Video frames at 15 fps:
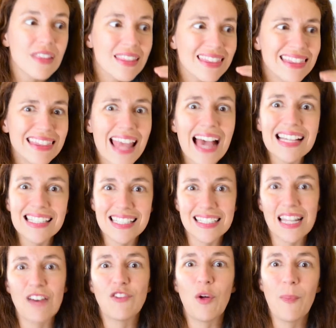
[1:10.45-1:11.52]
next
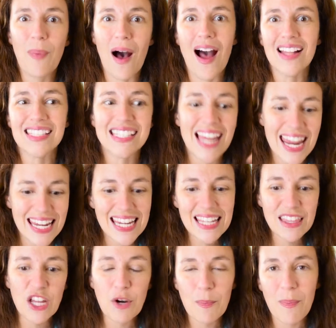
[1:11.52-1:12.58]
level bots,
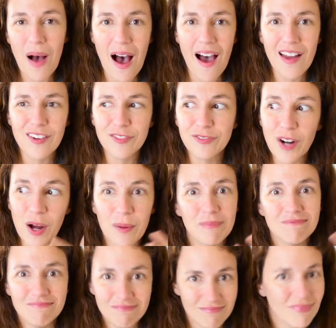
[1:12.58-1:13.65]
taking their bot from